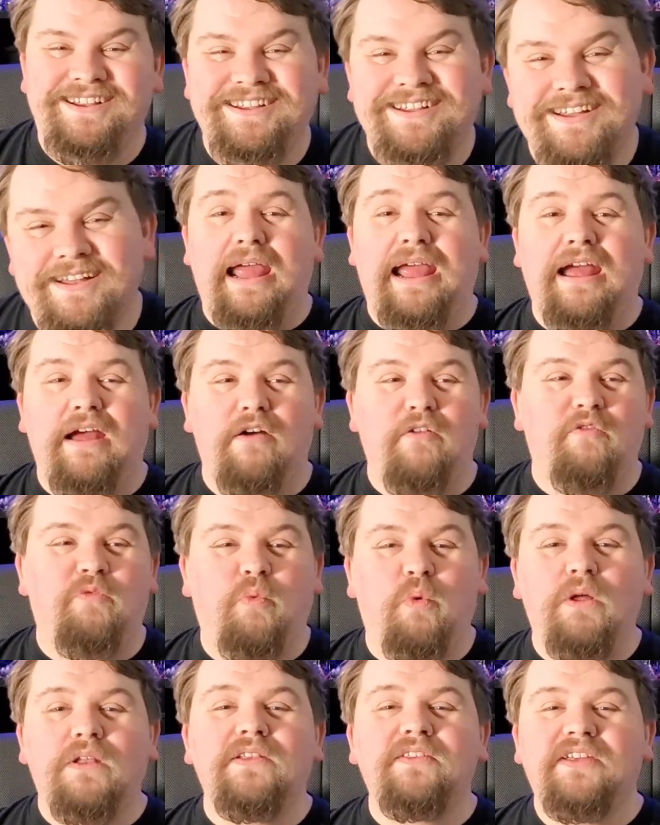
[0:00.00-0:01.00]
I have
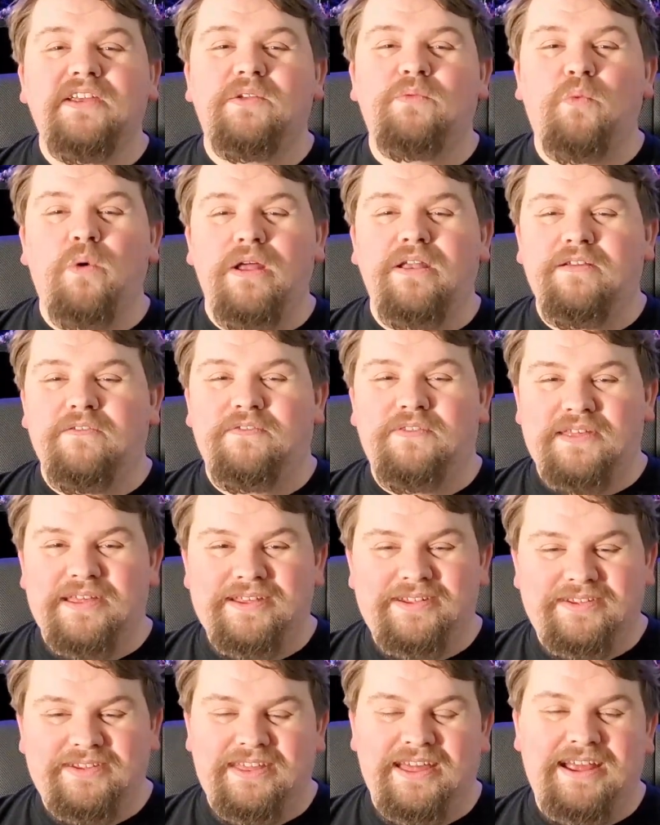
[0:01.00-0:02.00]
wanted one of
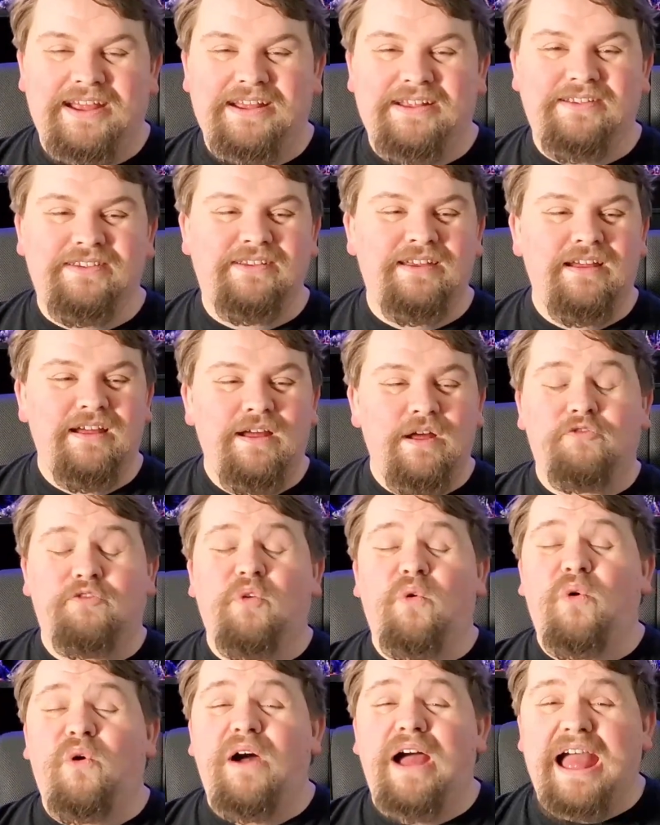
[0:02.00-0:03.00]
these things
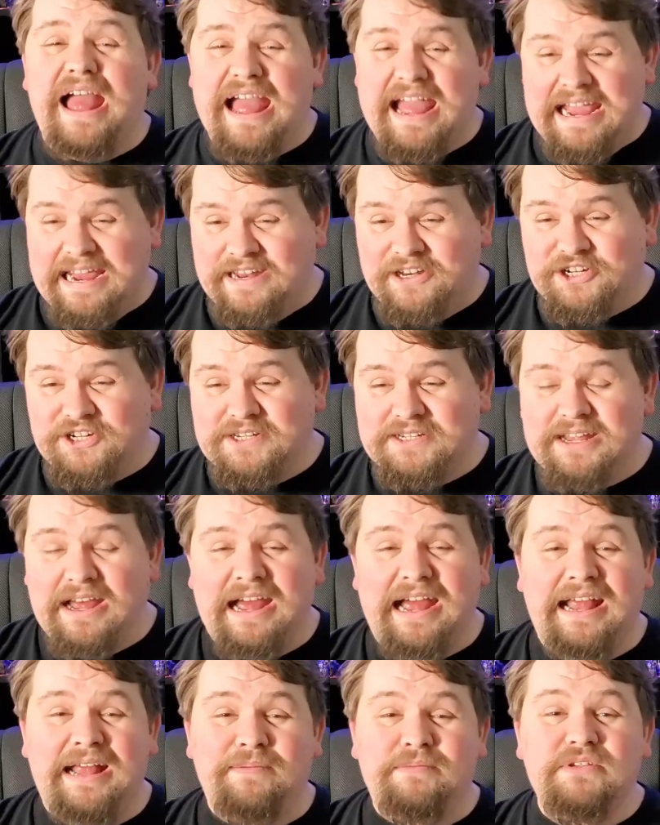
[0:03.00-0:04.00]
for ages.
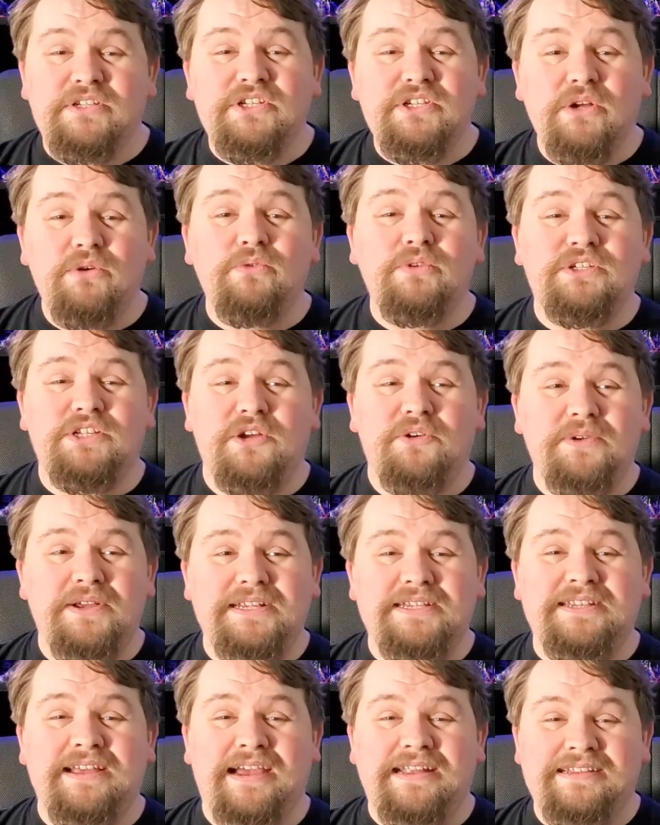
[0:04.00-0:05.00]
I am so
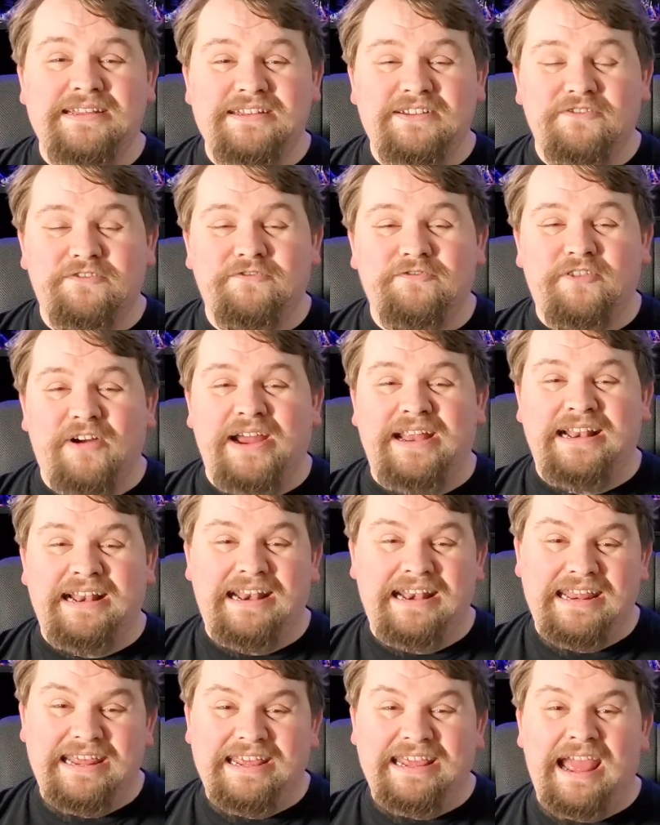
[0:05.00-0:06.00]
excited to
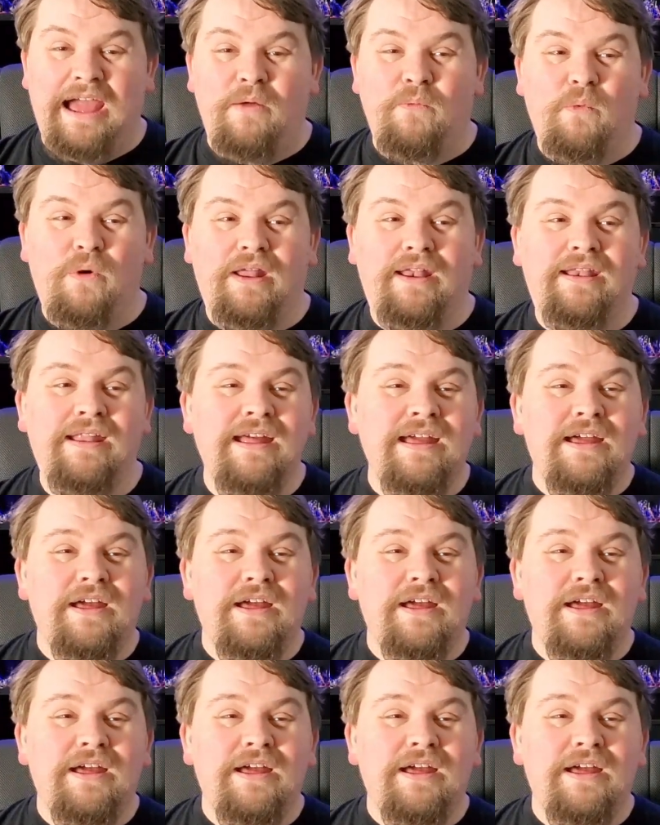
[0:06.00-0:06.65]
finally get one.